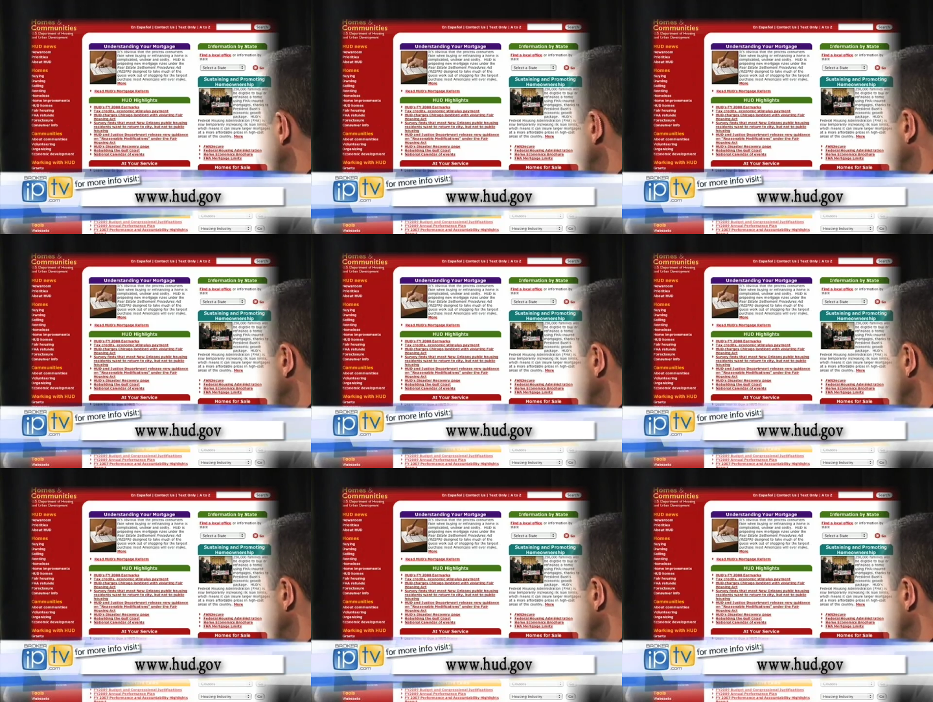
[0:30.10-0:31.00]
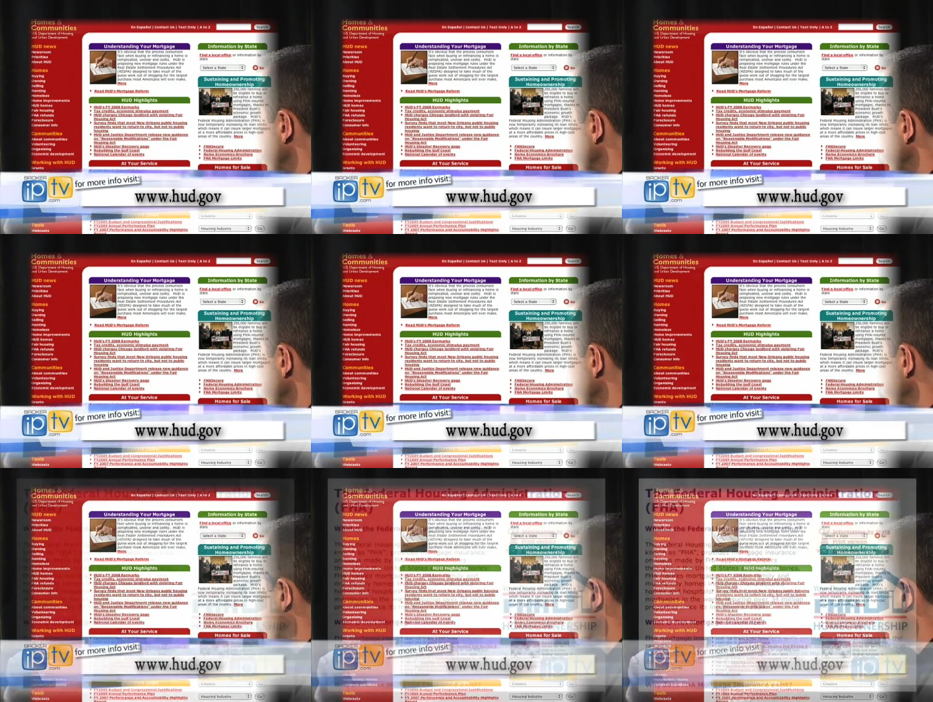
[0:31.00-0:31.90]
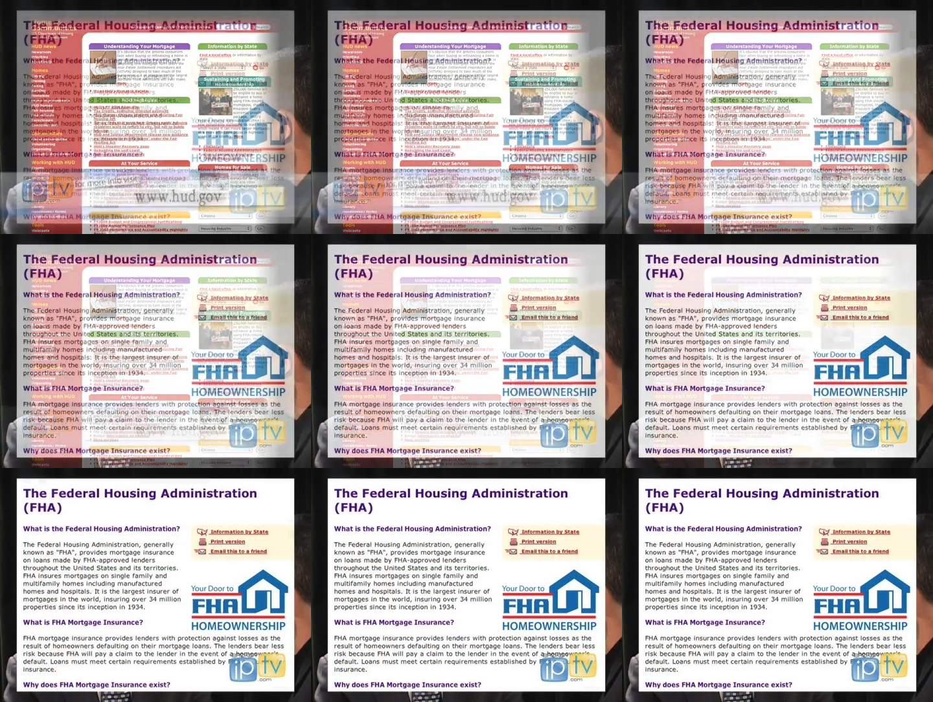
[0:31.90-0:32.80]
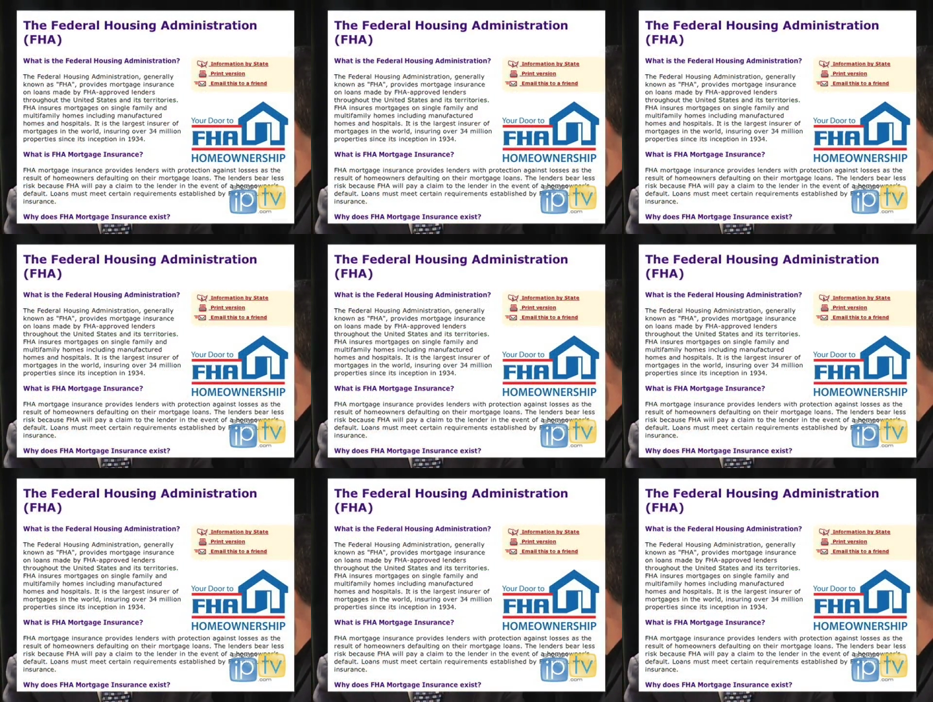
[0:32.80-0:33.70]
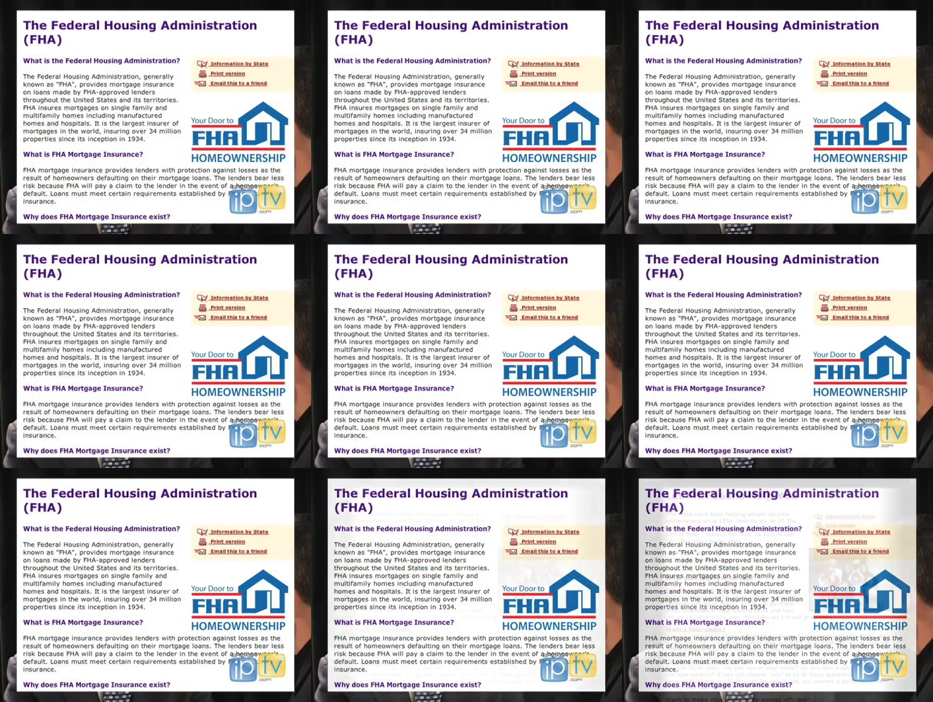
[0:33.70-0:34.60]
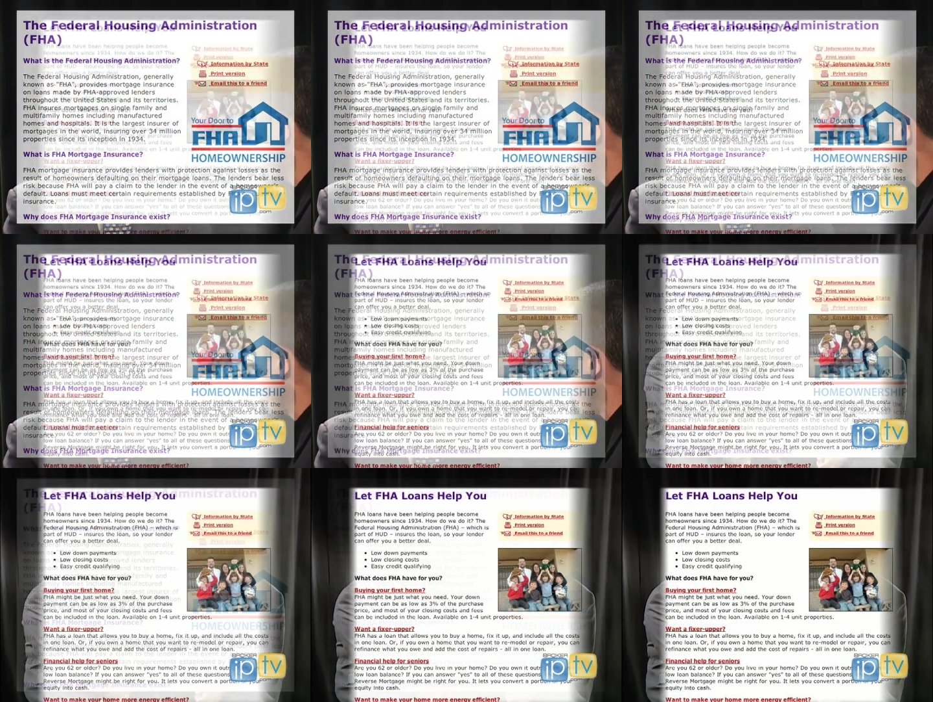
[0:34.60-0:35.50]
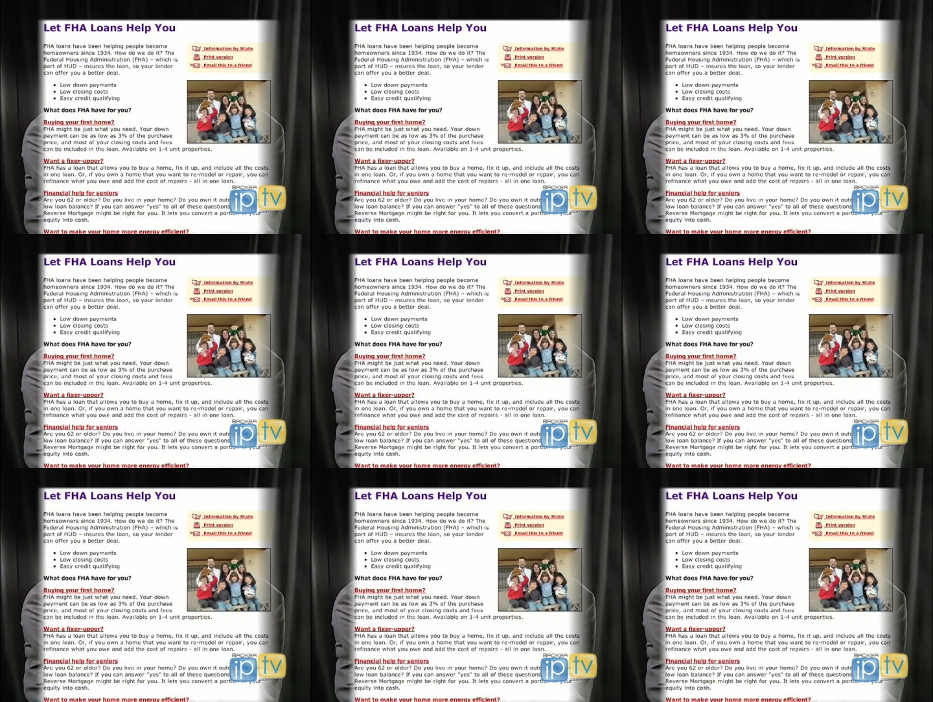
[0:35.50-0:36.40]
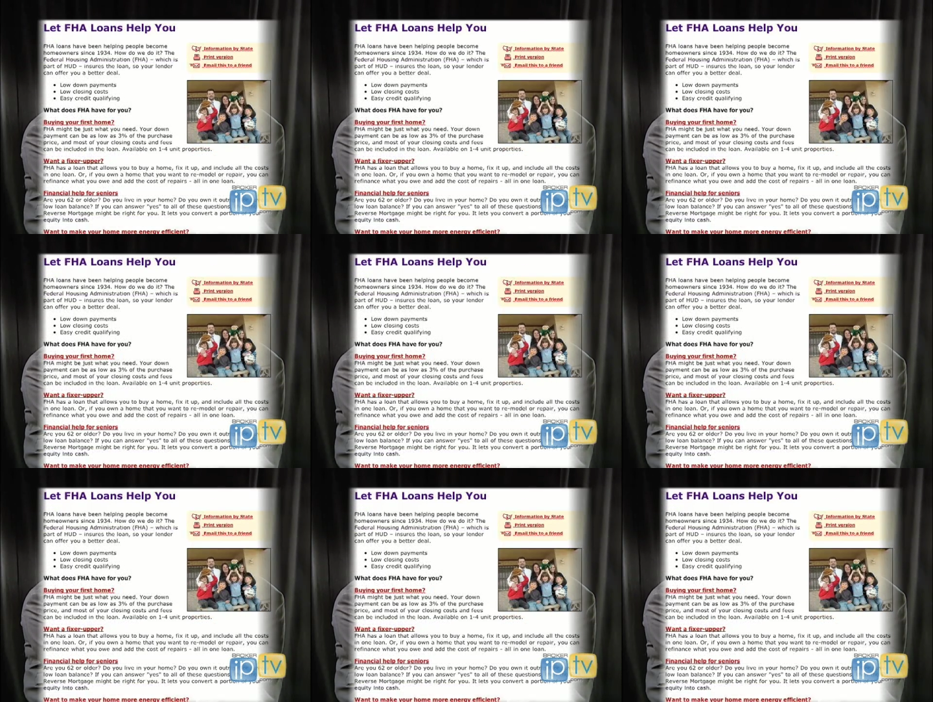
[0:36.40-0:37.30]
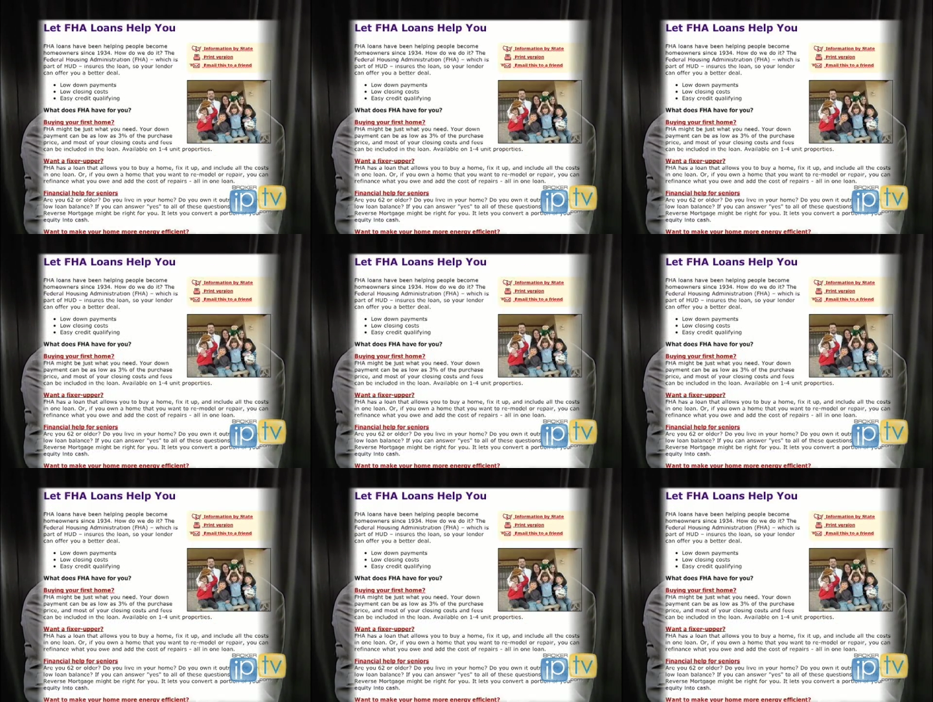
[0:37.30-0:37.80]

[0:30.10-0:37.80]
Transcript: [unreadable: no face in view]